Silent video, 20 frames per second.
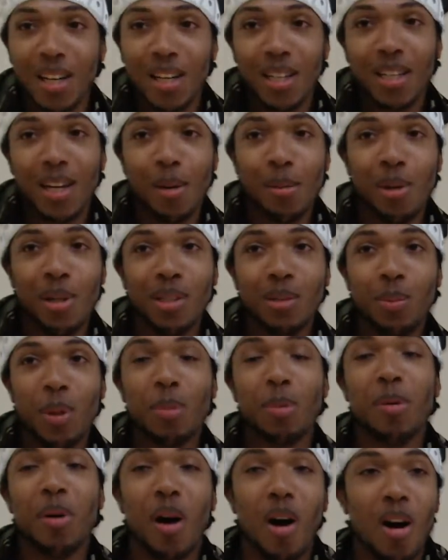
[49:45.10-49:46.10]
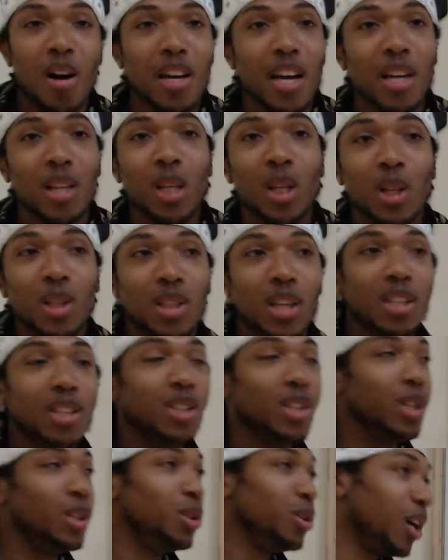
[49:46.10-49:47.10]
You know what I mean? People
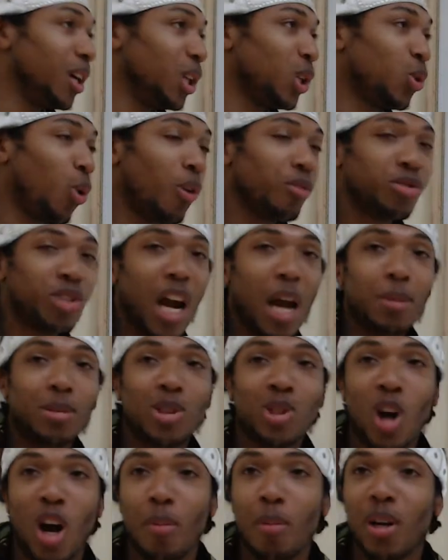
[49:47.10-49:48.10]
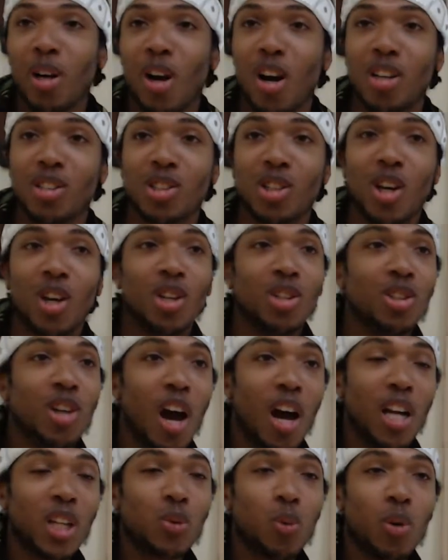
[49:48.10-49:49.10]
be, you got the 12 tribes chart because
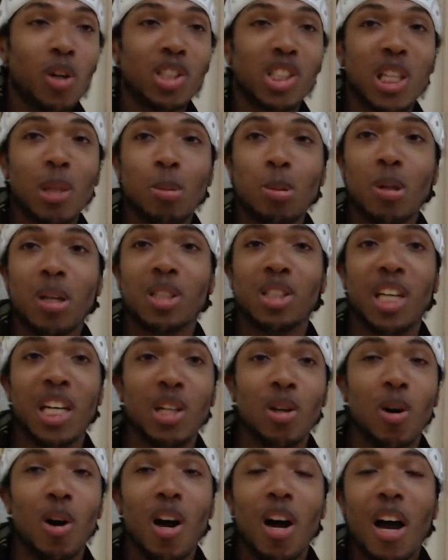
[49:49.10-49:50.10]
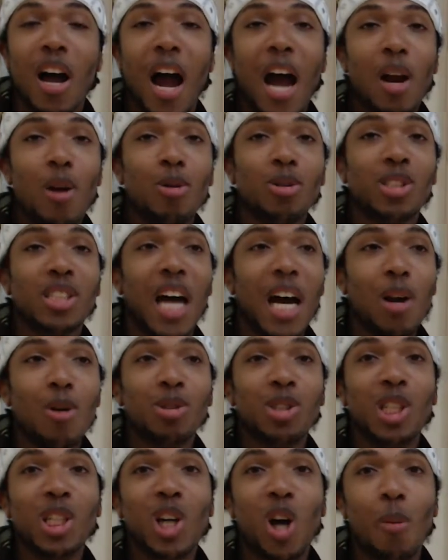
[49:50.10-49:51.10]
y'all just want to sleep with Latino. I
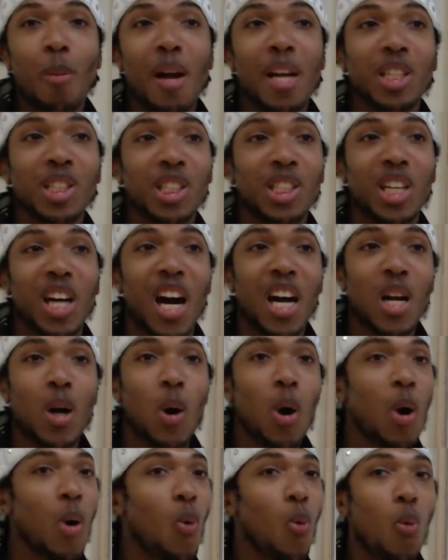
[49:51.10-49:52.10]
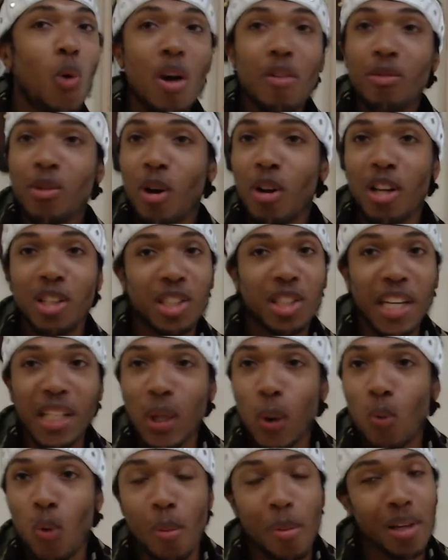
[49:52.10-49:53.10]
don't see Commander in YAHANNA with no
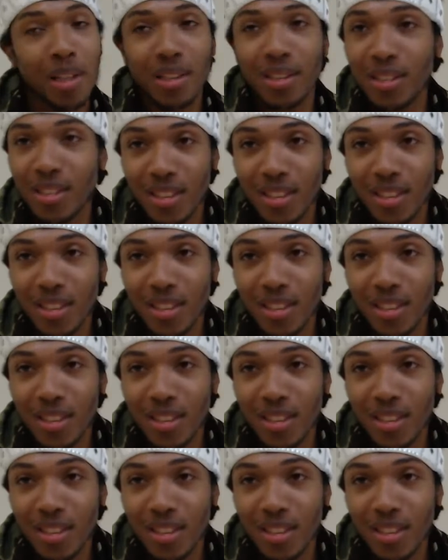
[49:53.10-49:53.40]
Latino woman.